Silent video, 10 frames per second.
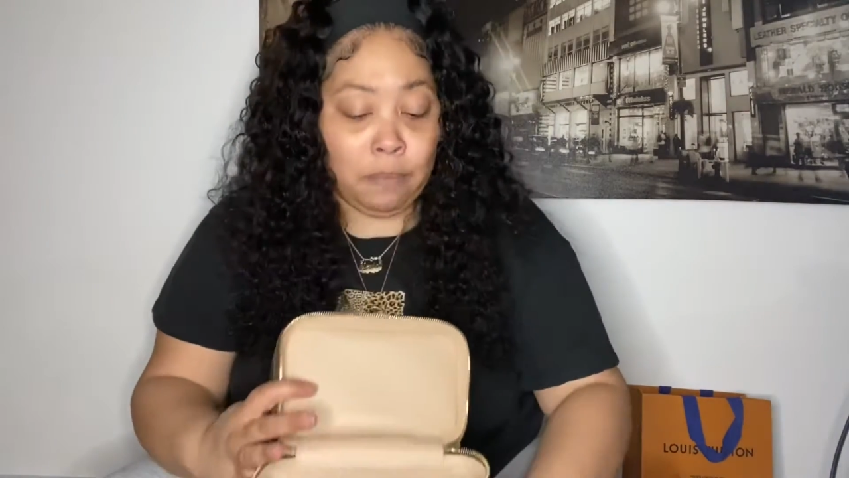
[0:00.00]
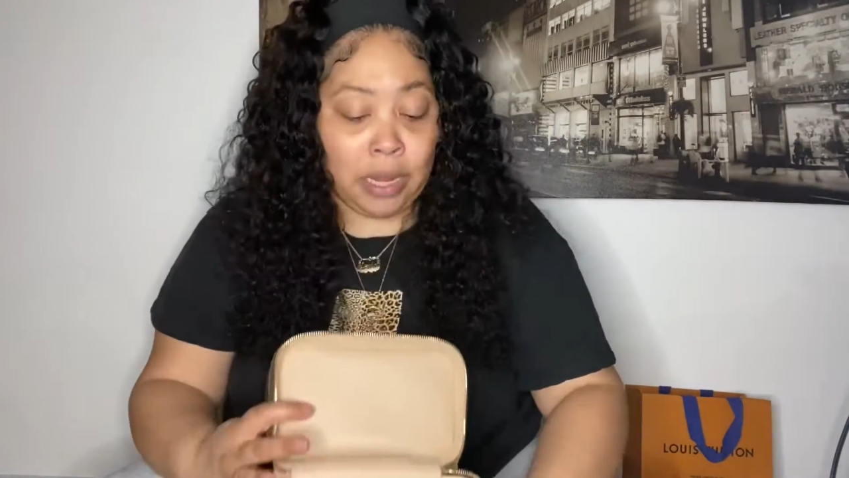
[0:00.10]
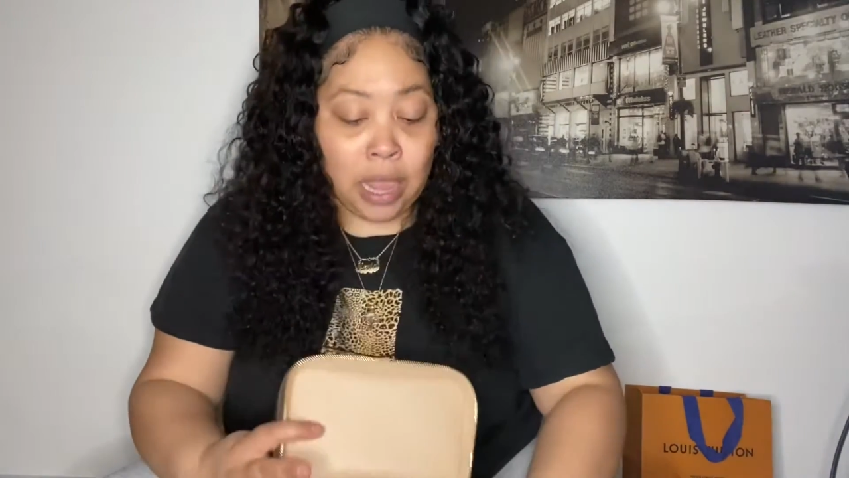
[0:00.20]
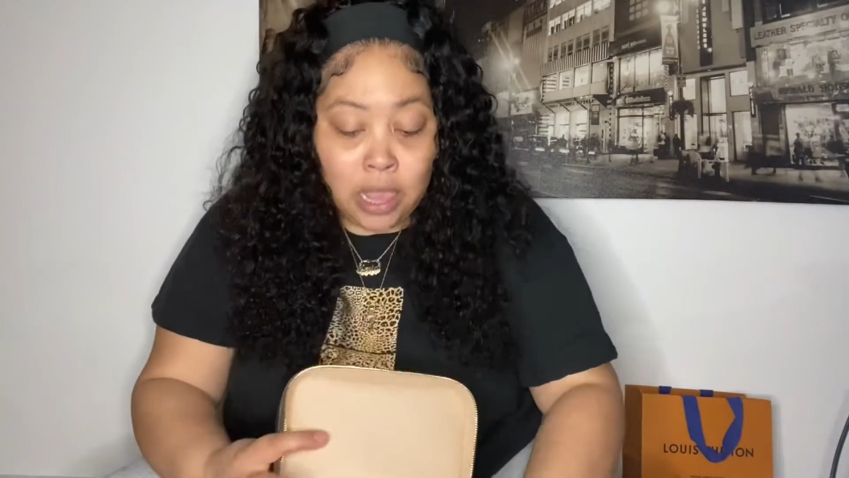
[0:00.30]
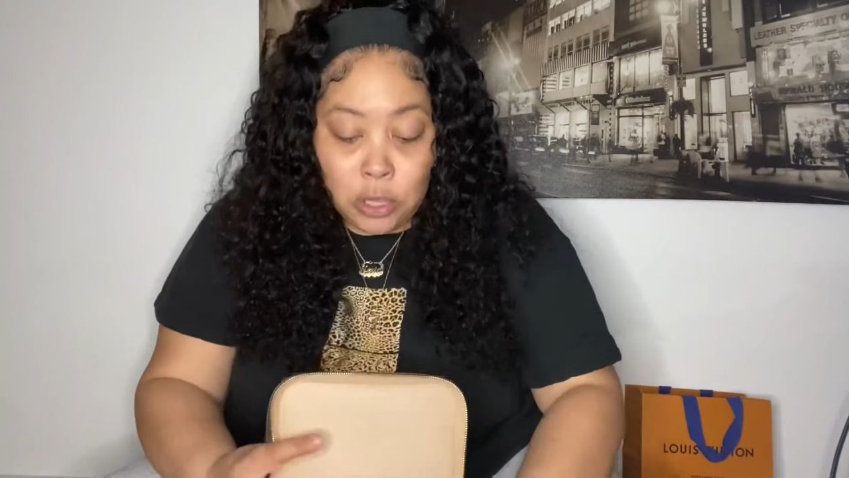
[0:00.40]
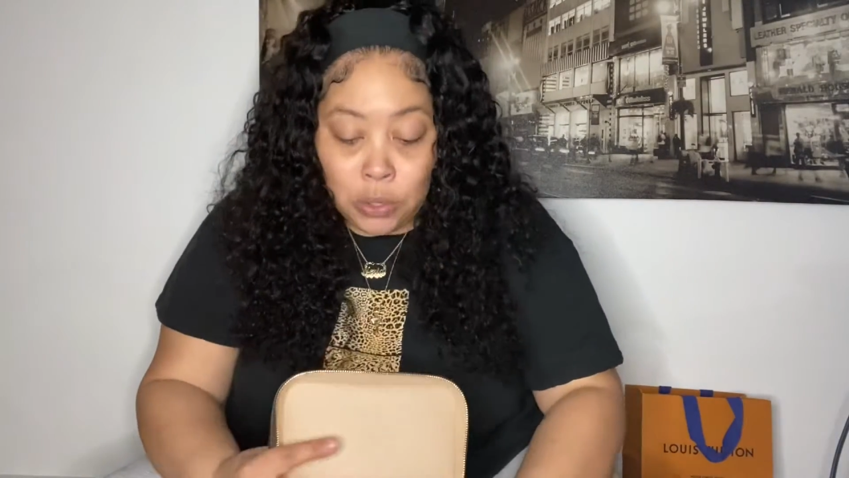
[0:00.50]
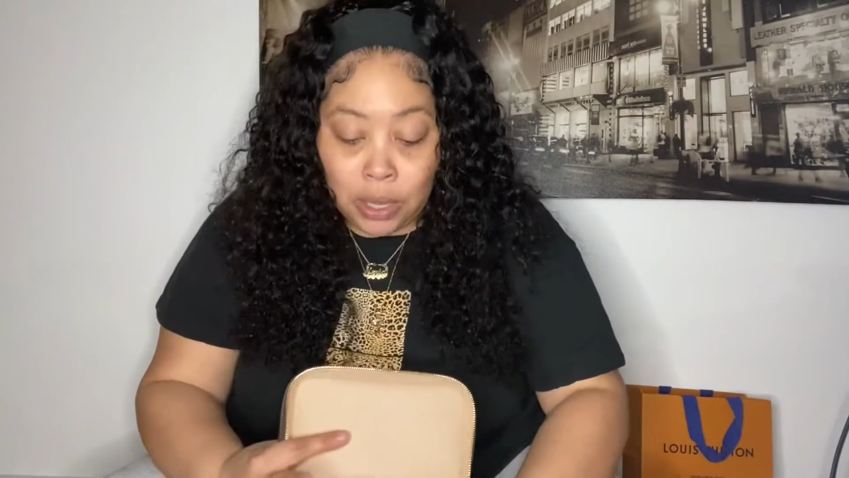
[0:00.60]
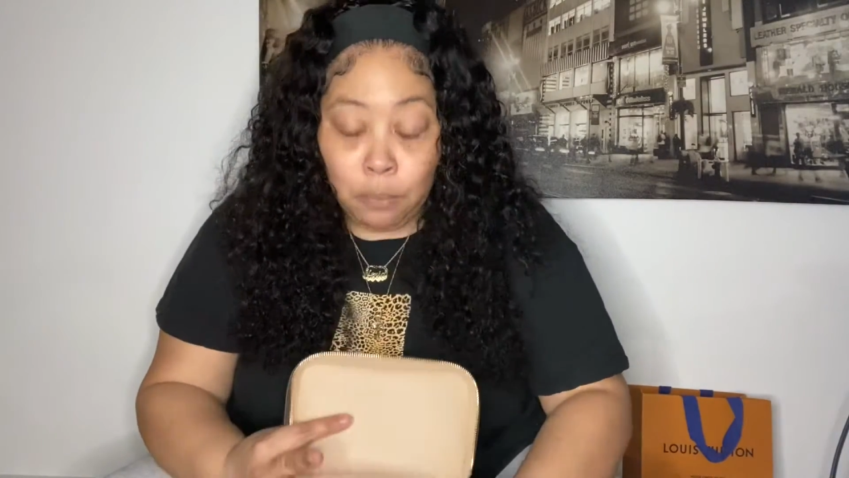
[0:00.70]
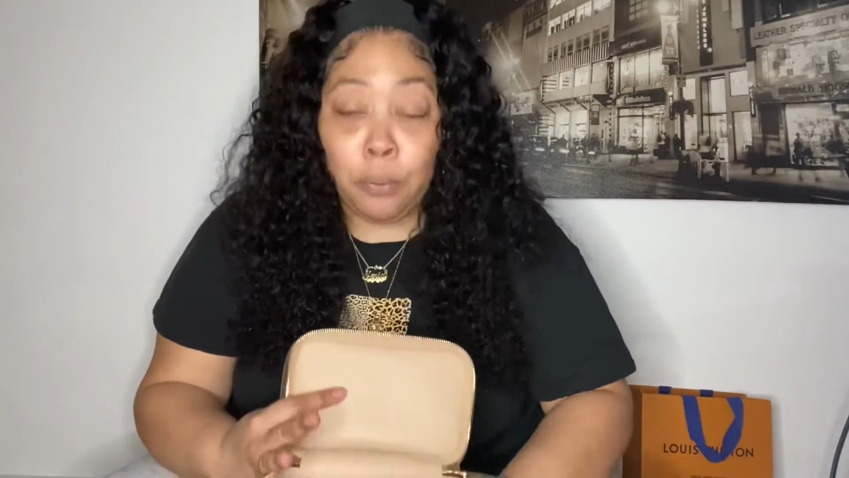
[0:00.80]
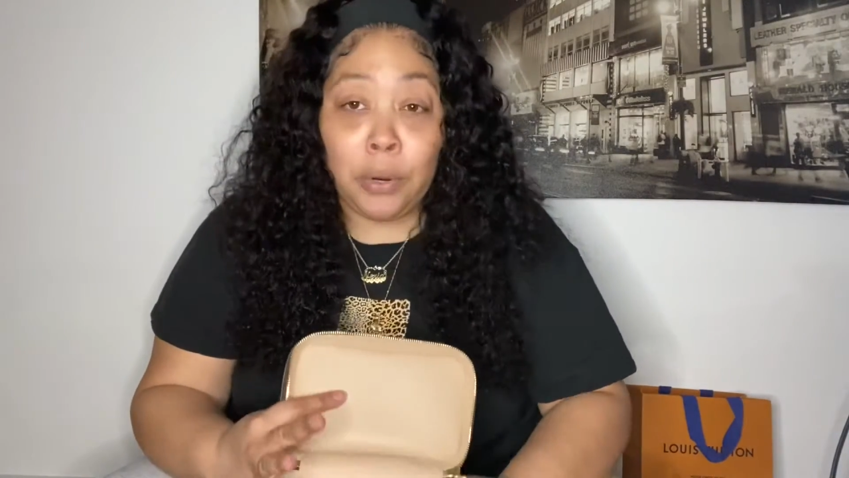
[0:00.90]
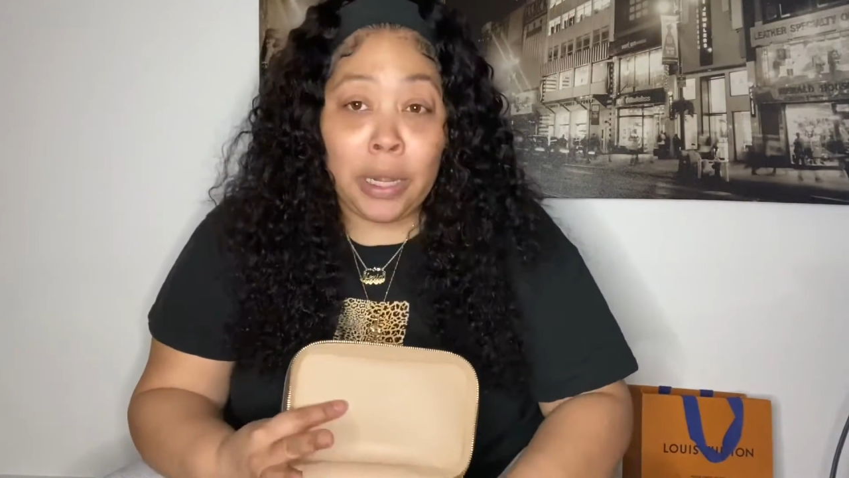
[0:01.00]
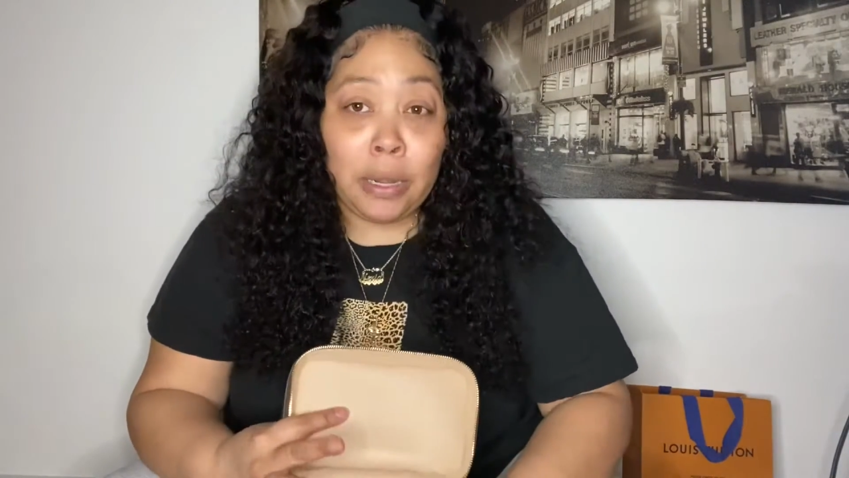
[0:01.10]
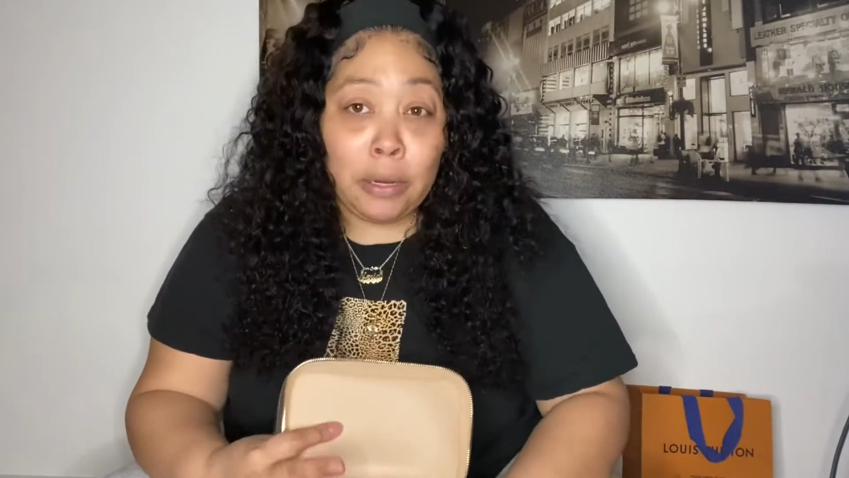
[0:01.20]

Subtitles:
but you can fit